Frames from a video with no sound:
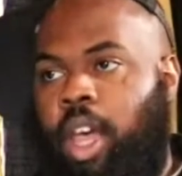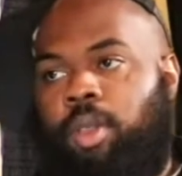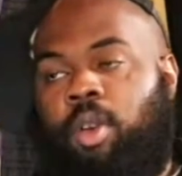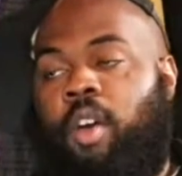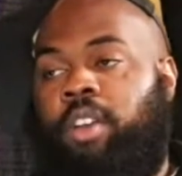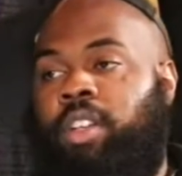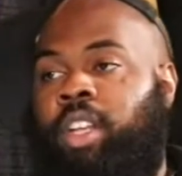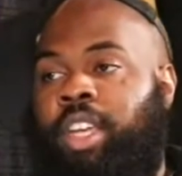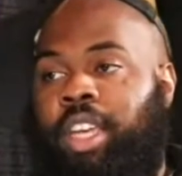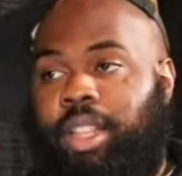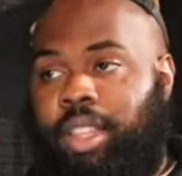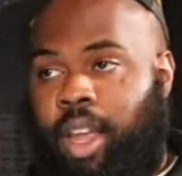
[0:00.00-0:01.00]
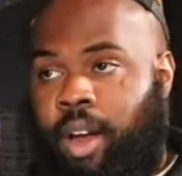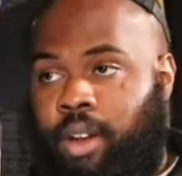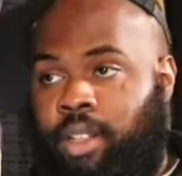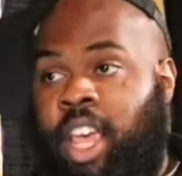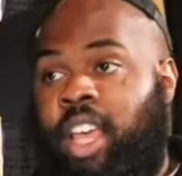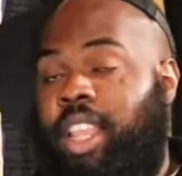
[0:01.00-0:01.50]
They're always going to get
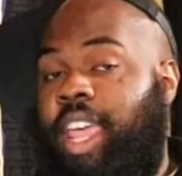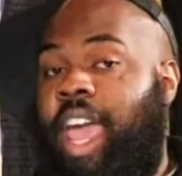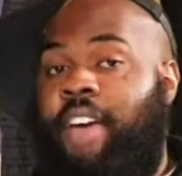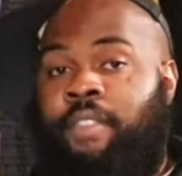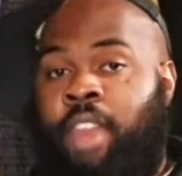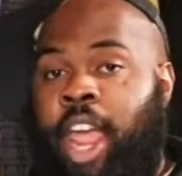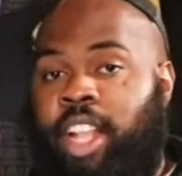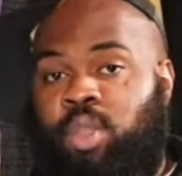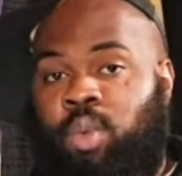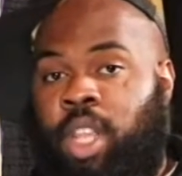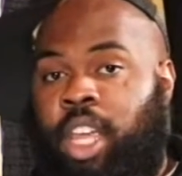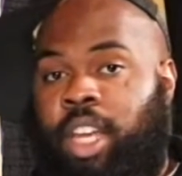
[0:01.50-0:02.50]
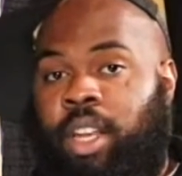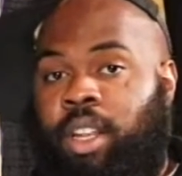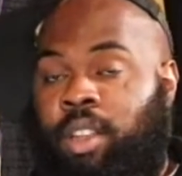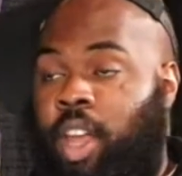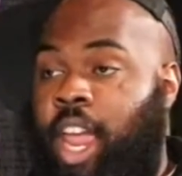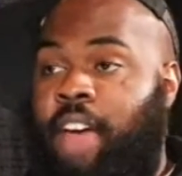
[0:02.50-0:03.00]
theirs. They have nights when
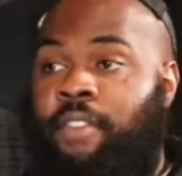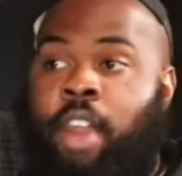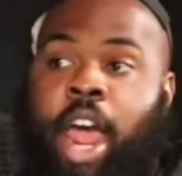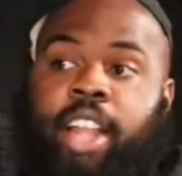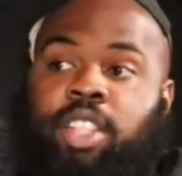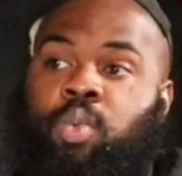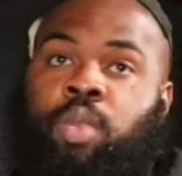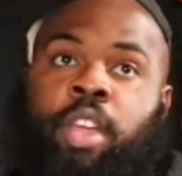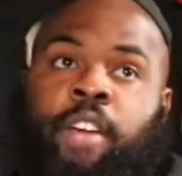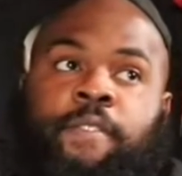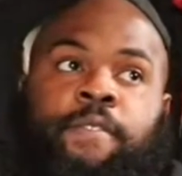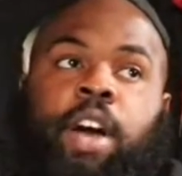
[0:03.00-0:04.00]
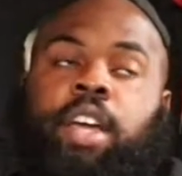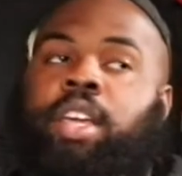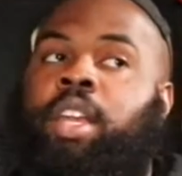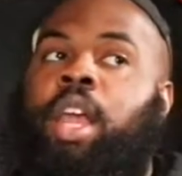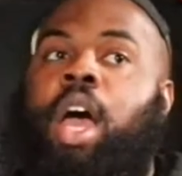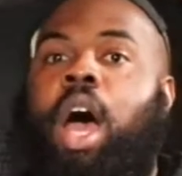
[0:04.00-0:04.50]
they're
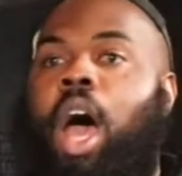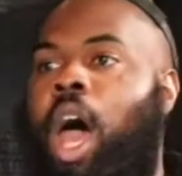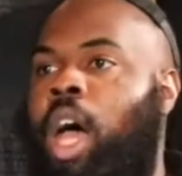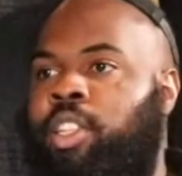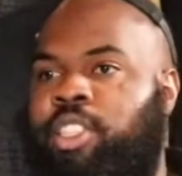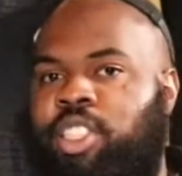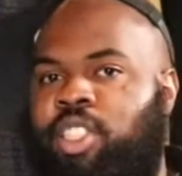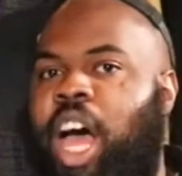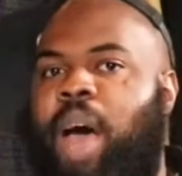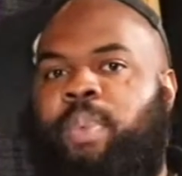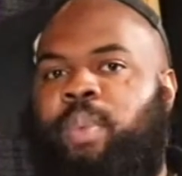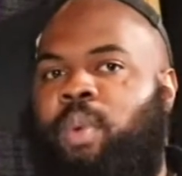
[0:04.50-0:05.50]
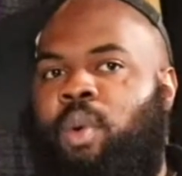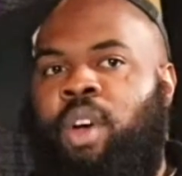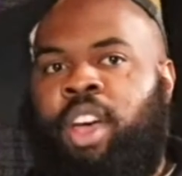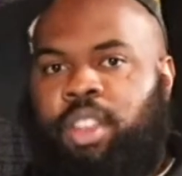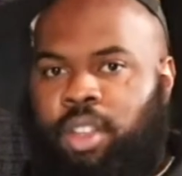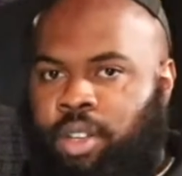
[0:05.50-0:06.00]
fucking unstoppable.
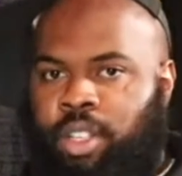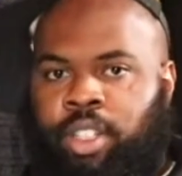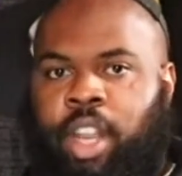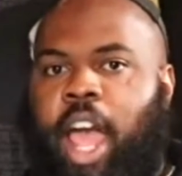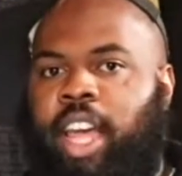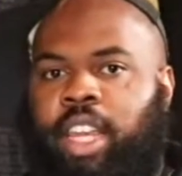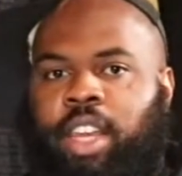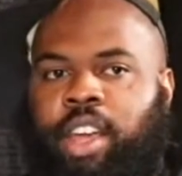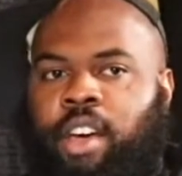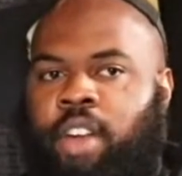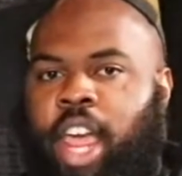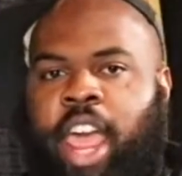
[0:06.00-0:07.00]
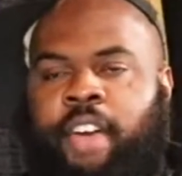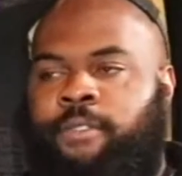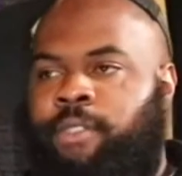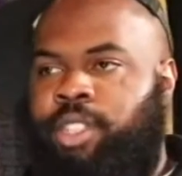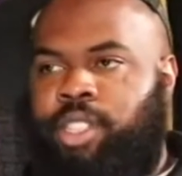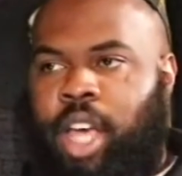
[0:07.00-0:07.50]
They're just knocking down
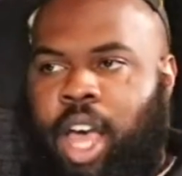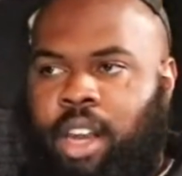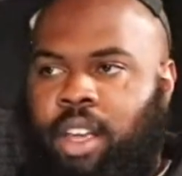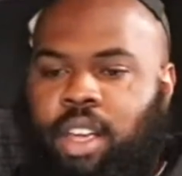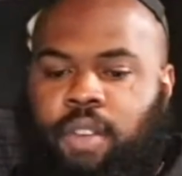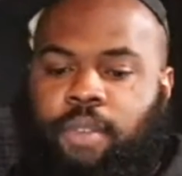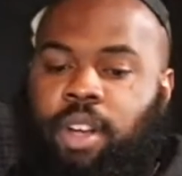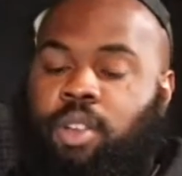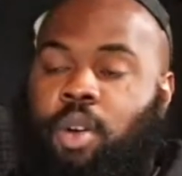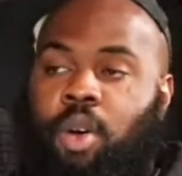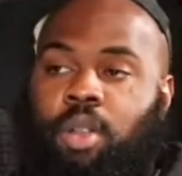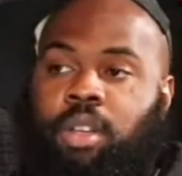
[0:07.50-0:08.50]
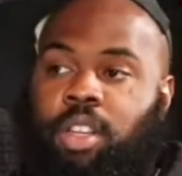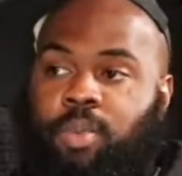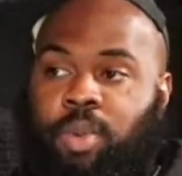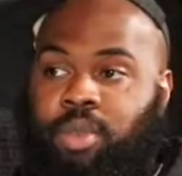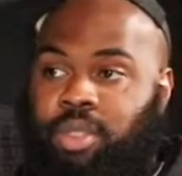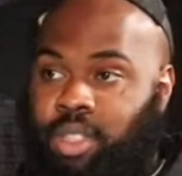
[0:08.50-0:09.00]
every shot. Victor
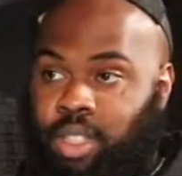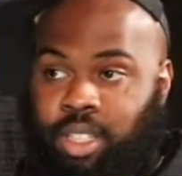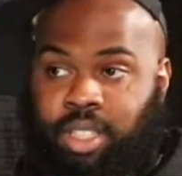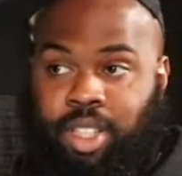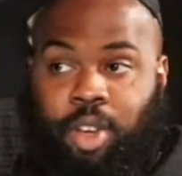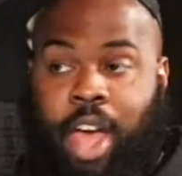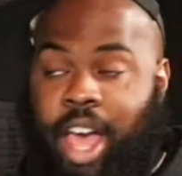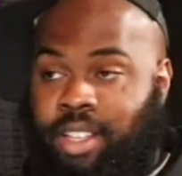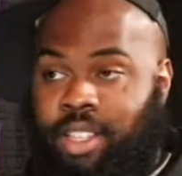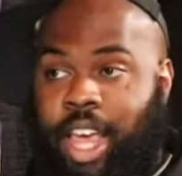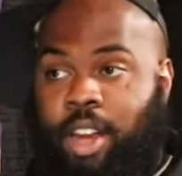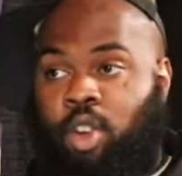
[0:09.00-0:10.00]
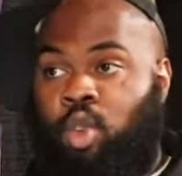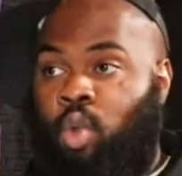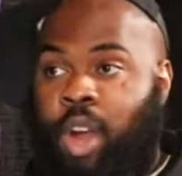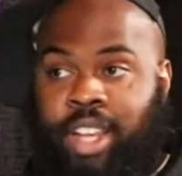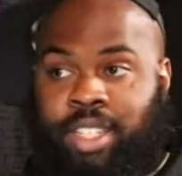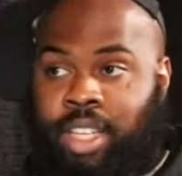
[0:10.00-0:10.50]
Oladipo, he still has that
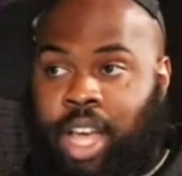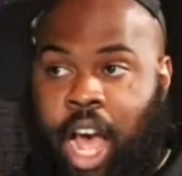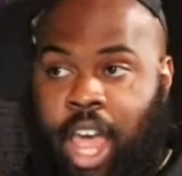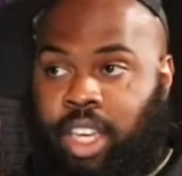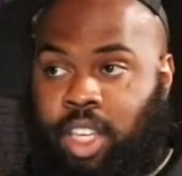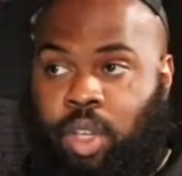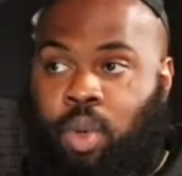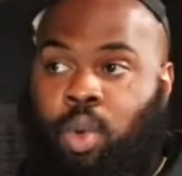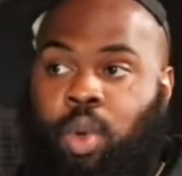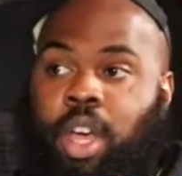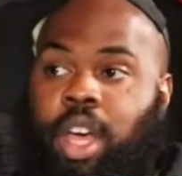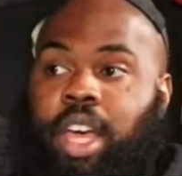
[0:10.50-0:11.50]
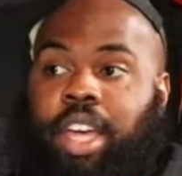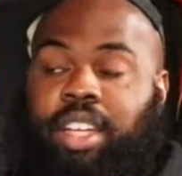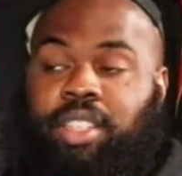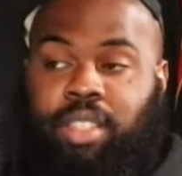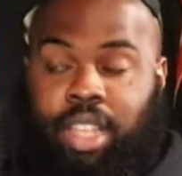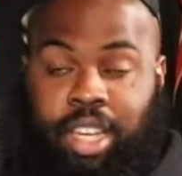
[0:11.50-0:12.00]
crazy IQ.
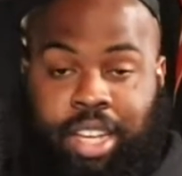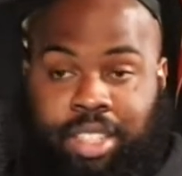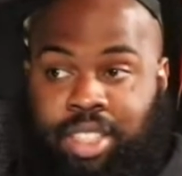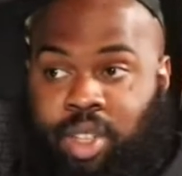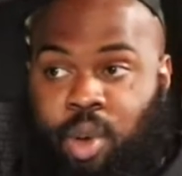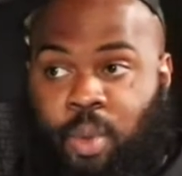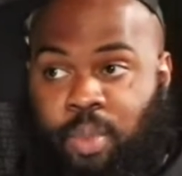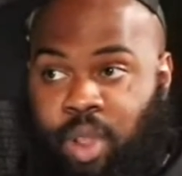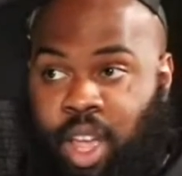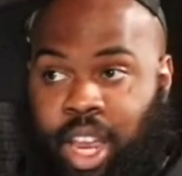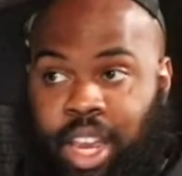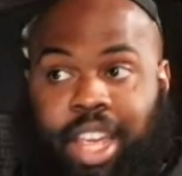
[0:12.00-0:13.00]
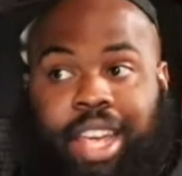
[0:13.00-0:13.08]
He can still play.